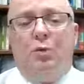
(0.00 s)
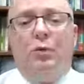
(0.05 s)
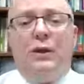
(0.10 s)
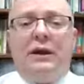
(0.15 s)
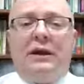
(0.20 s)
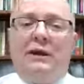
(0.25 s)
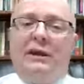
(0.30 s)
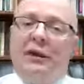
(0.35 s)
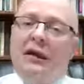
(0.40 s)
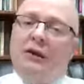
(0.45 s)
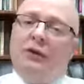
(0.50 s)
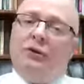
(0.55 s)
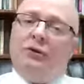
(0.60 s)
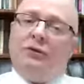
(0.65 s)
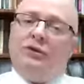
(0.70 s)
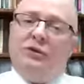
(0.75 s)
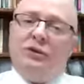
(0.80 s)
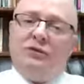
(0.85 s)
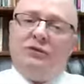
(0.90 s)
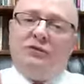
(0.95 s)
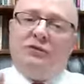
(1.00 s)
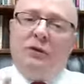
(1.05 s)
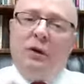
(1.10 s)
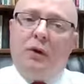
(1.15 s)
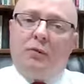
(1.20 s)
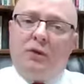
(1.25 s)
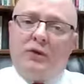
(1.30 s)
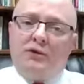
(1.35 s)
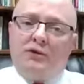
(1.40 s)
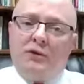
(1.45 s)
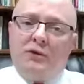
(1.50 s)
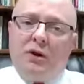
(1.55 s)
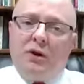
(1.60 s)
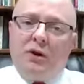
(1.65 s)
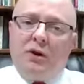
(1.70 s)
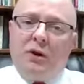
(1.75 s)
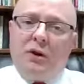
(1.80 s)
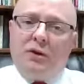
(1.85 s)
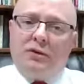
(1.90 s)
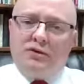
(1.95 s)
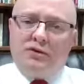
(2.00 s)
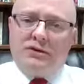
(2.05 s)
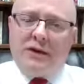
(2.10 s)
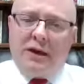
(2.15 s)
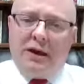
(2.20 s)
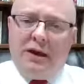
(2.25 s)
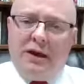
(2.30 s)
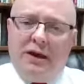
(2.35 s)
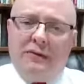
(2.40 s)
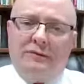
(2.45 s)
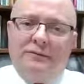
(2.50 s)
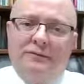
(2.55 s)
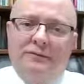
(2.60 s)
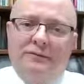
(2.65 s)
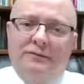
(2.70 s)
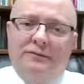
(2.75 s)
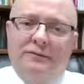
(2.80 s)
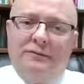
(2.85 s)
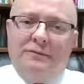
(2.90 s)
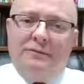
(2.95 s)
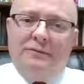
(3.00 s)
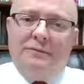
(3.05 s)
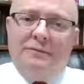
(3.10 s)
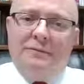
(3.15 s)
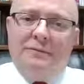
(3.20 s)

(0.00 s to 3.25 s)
We can either just focus on ourselves